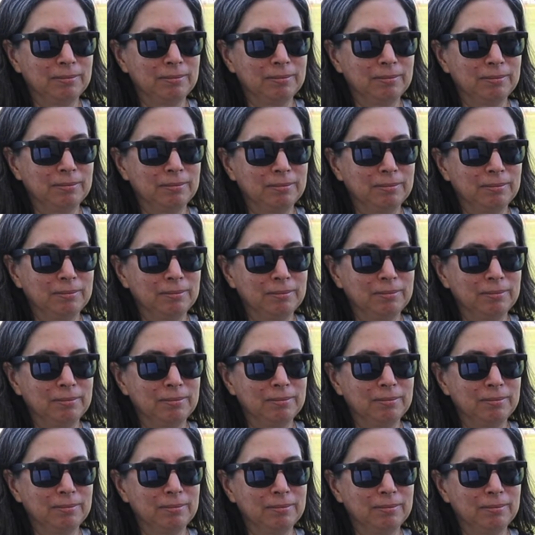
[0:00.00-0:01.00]

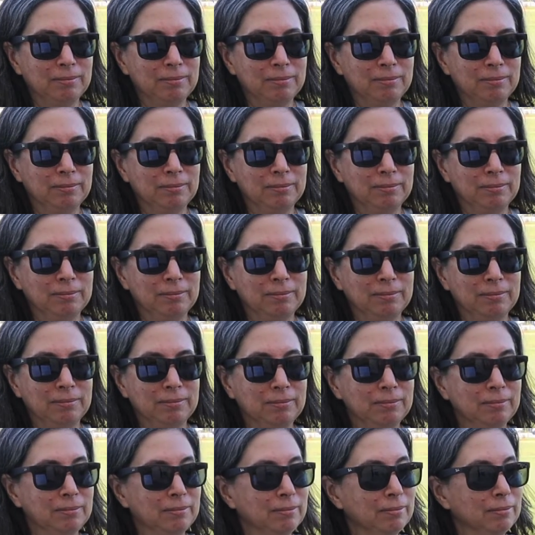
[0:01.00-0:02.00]

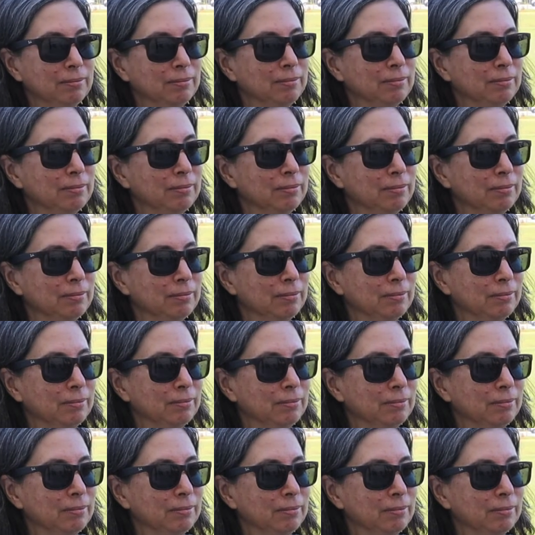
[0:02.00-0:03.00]

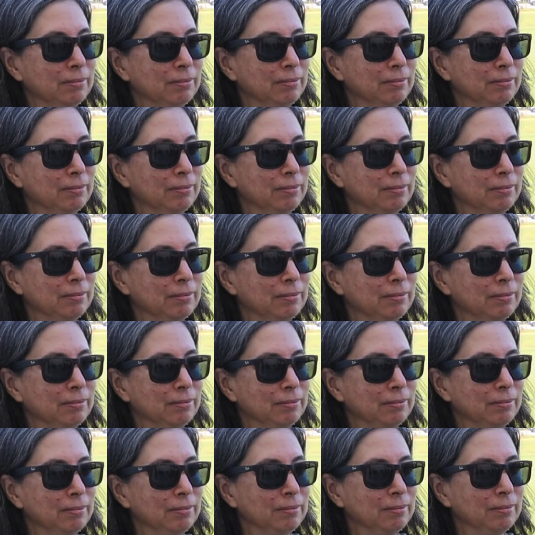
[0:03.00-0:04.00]

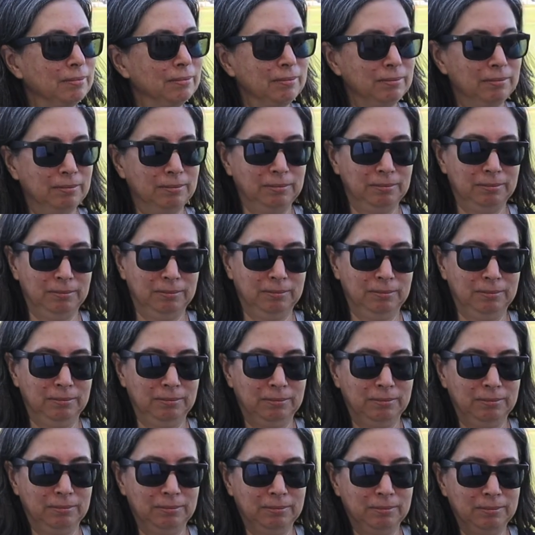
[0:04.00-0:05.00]

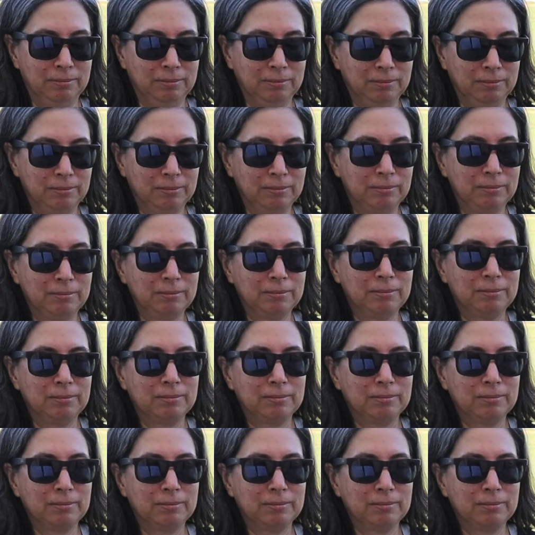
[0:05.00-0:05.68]
[no speech]